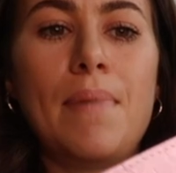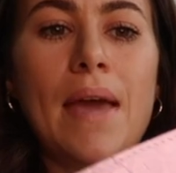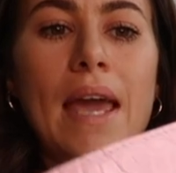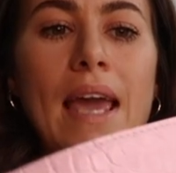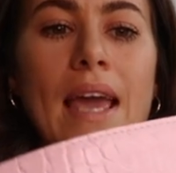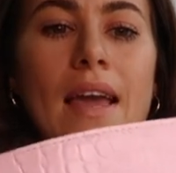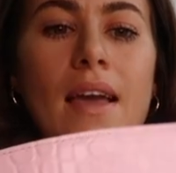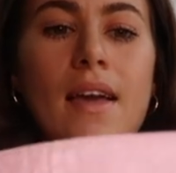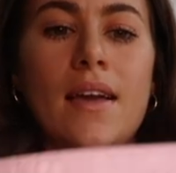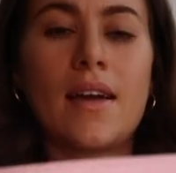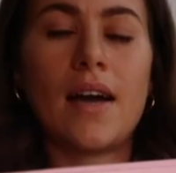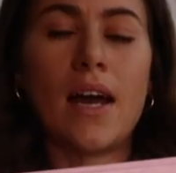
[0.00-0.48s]

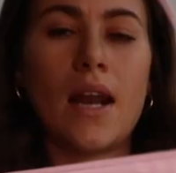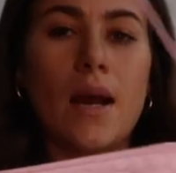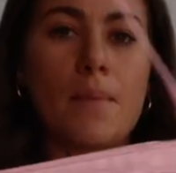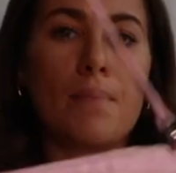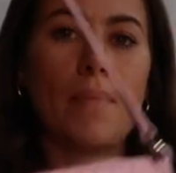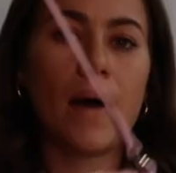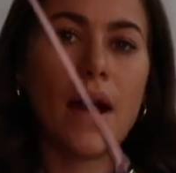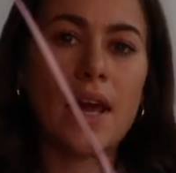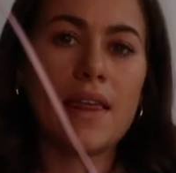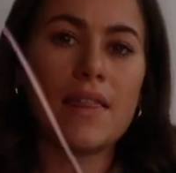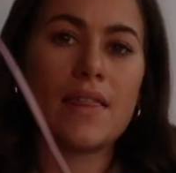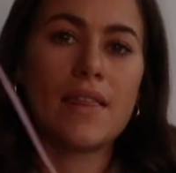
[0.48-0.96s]
pink kind
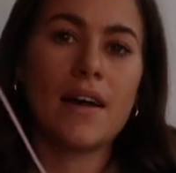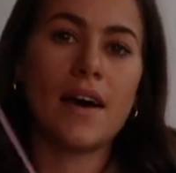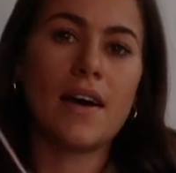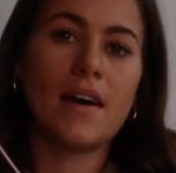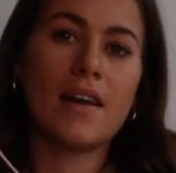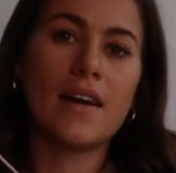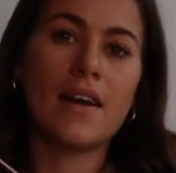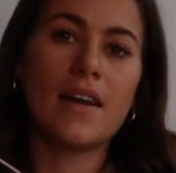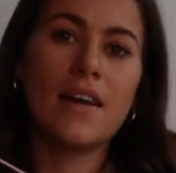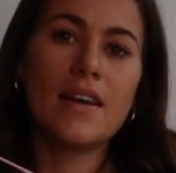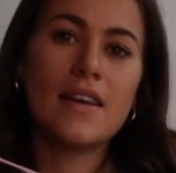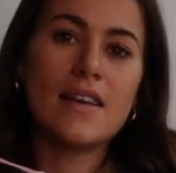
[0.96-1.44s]
of
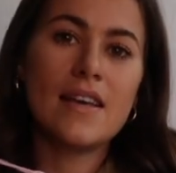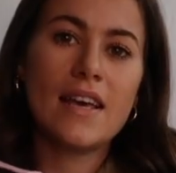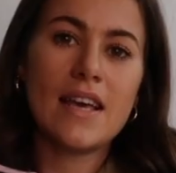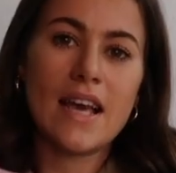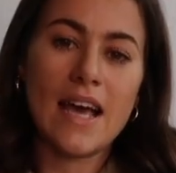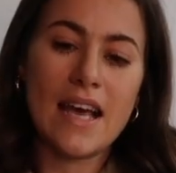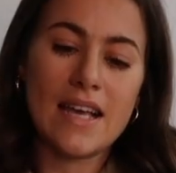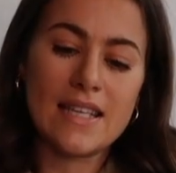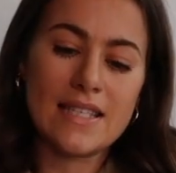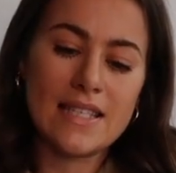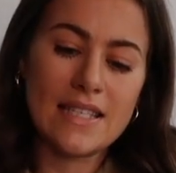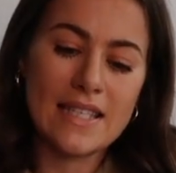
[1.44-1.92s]
python
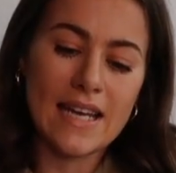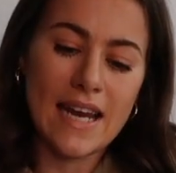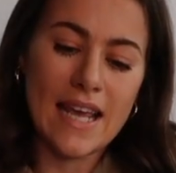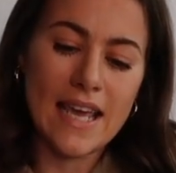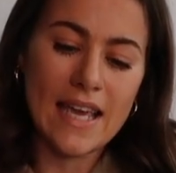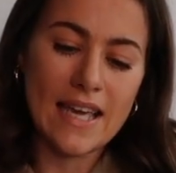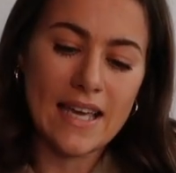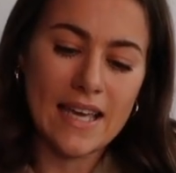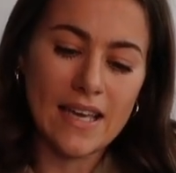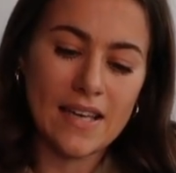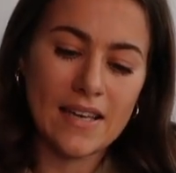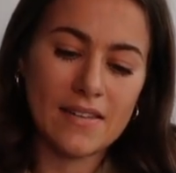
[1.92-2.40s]

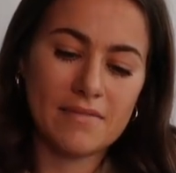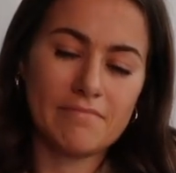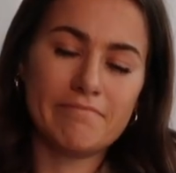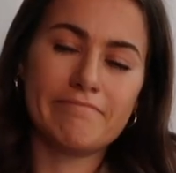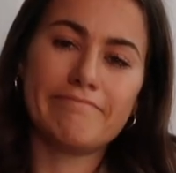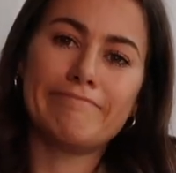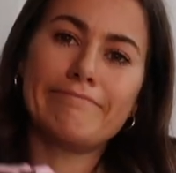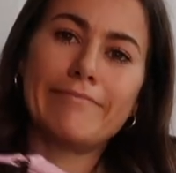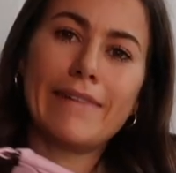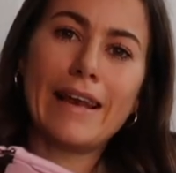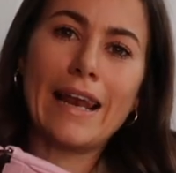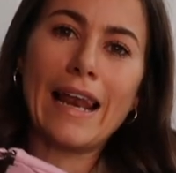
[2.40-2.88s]
snake
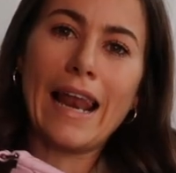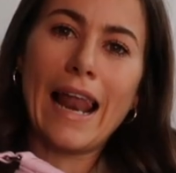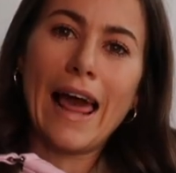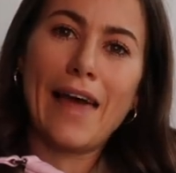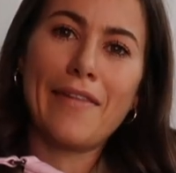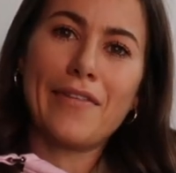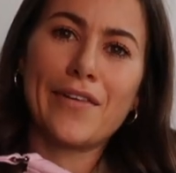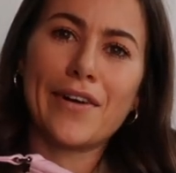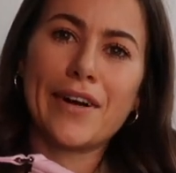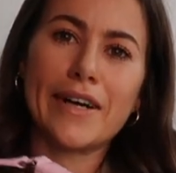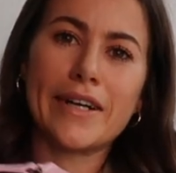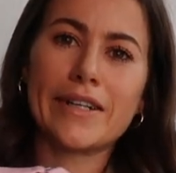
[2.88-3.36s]

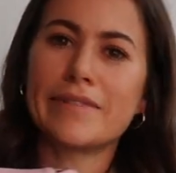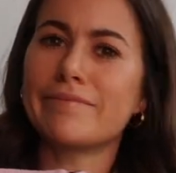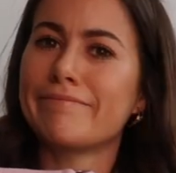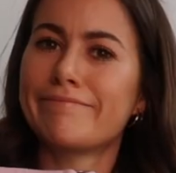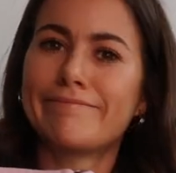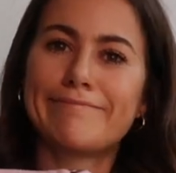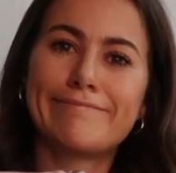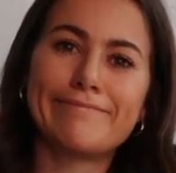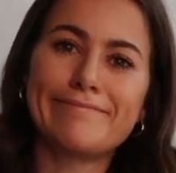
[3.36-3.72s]
leather